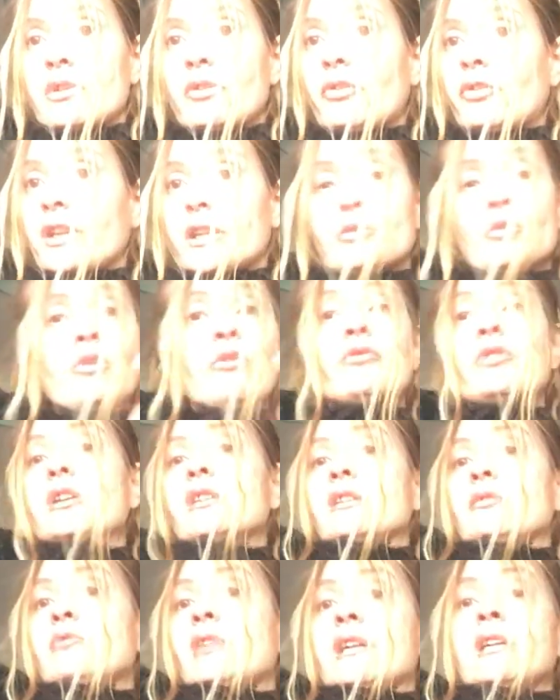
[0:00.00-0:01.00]
to say, no
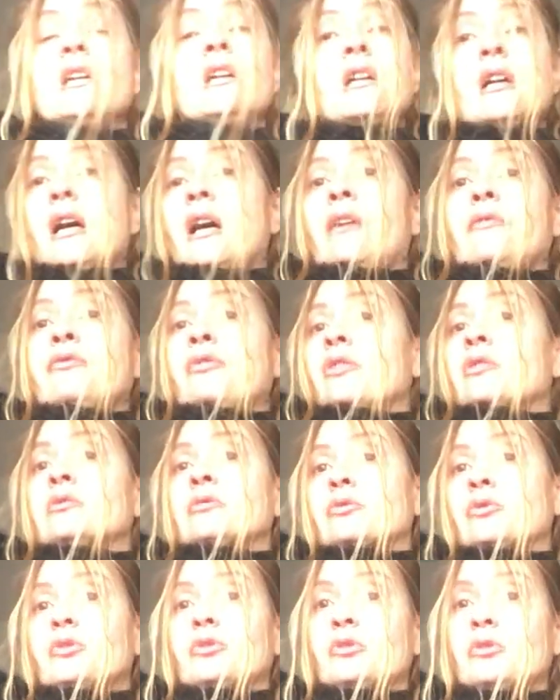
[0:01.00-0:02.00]
fucking way. I have fuck all
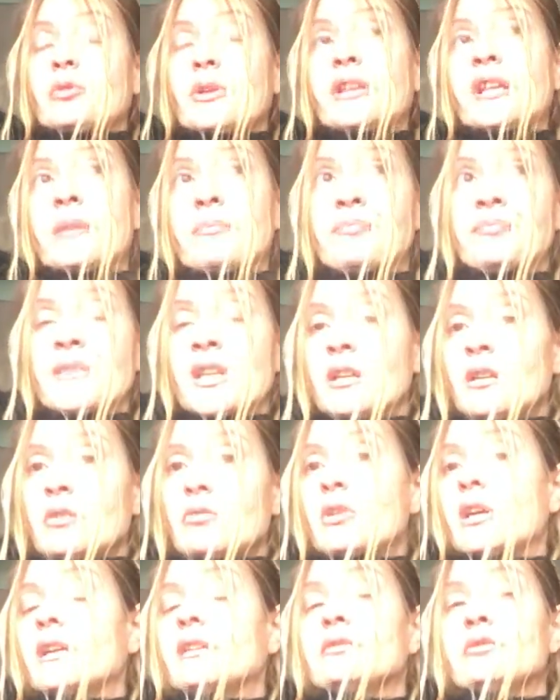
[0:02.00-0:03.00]
to do with them,
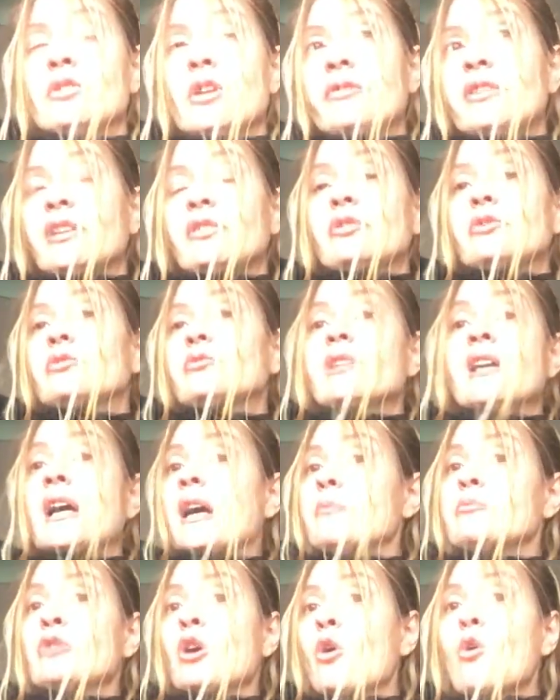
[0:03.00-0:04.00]
right? Nothing to do with that.
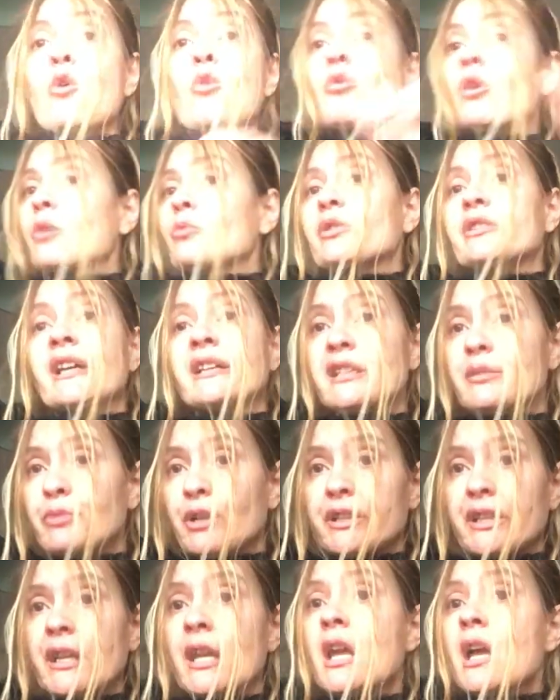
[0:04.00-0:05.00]
I'm not all one with
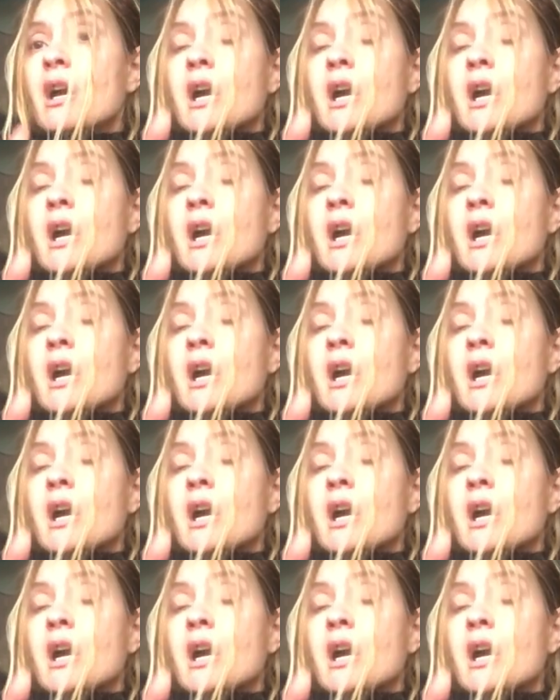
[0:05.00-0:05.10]
anybody.